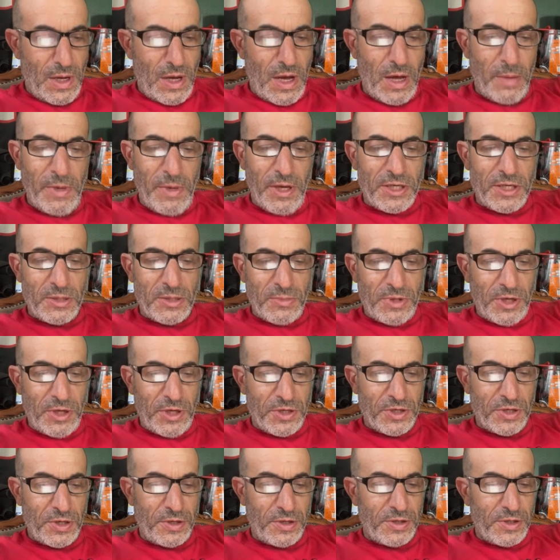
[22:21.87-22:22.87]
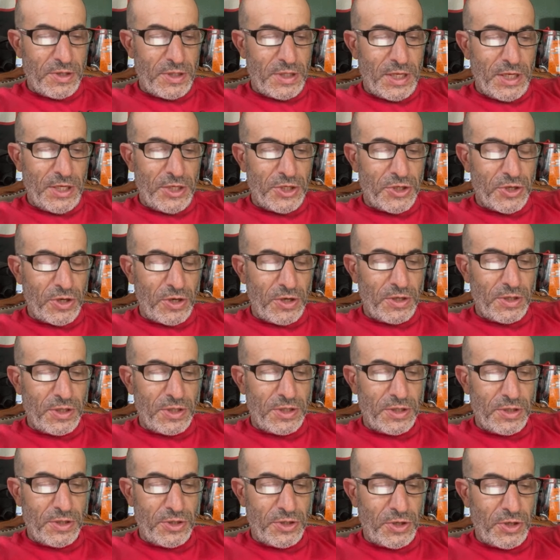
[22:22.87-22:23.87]
I'll make some
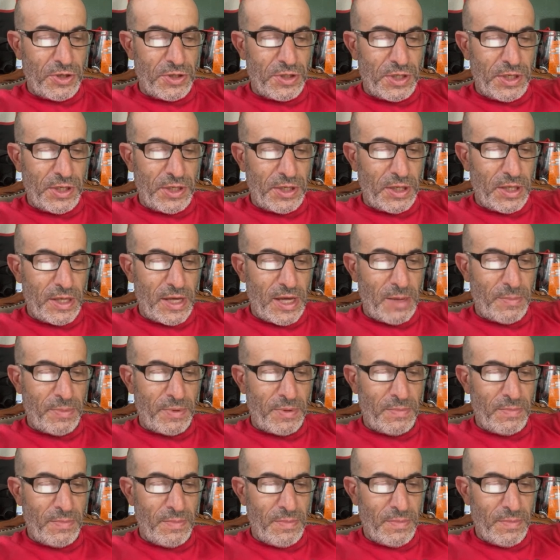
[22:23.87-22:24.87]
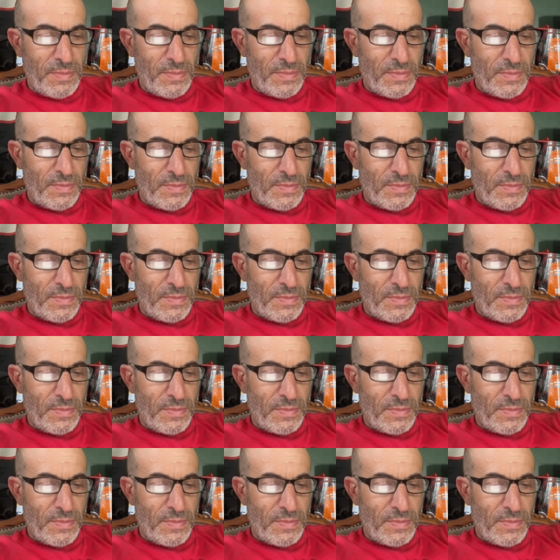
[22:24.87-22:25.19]
t-shirts, jersey, it'll happen.